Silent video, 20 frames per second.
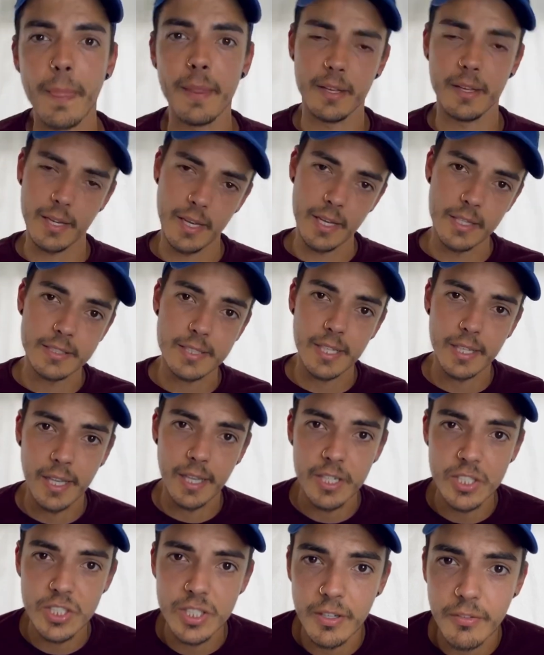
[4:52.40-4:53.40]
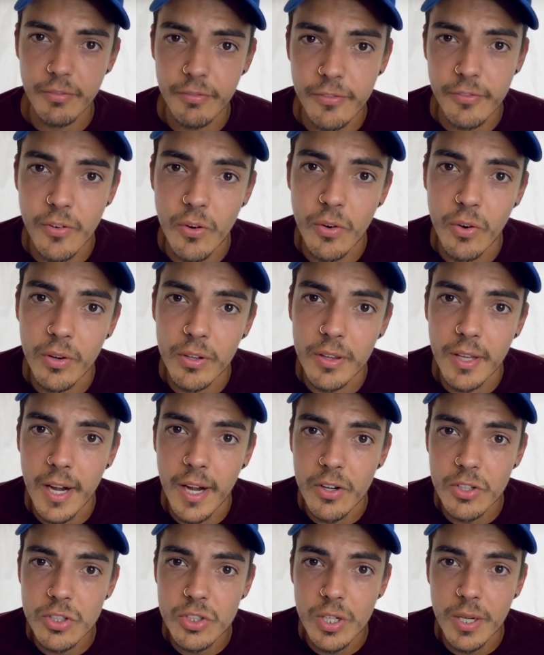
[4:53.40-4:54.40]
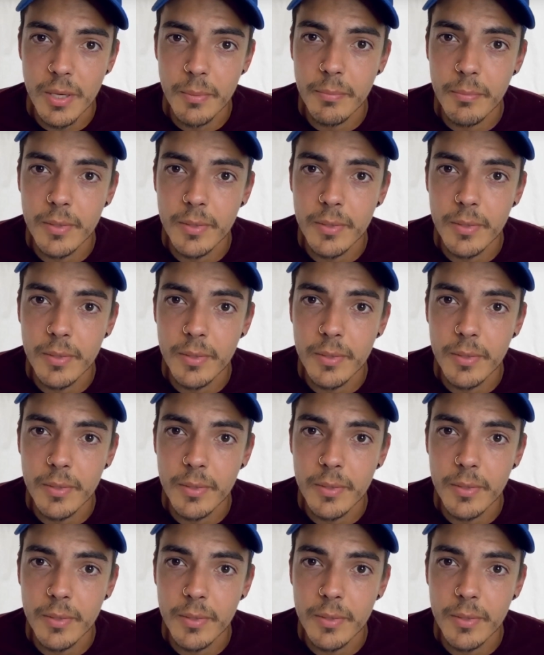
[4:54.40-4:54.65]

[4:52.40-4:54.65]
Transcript: insulation for the Airstream,